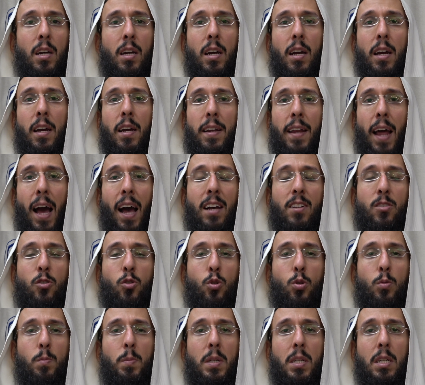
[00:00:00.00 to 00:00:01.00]
It has
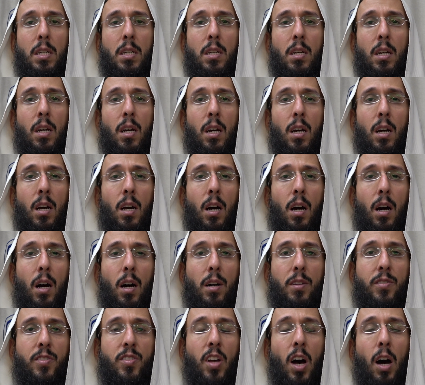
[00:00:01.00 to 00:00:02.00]
to be
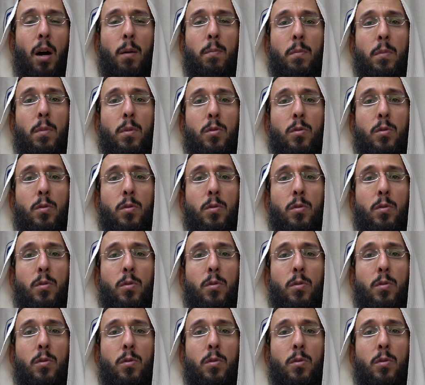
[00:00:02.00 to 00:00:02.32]
some